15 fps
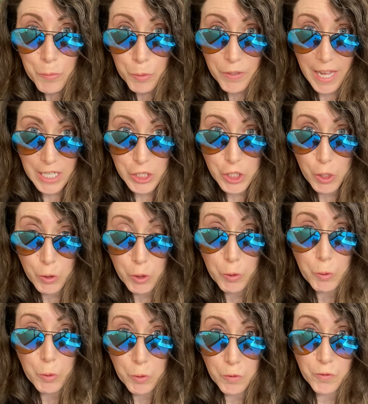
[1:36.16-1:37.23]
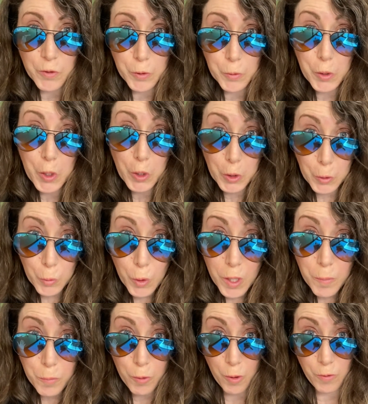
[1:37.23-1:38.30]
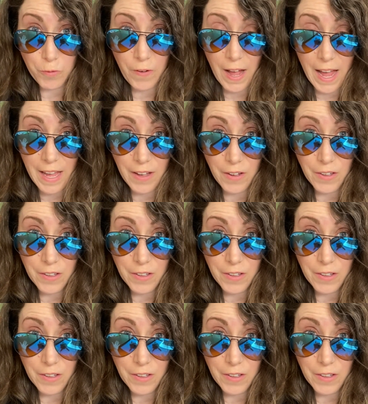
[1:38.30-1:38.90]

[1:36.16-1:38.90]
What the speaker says: not show you who's viewed your profile.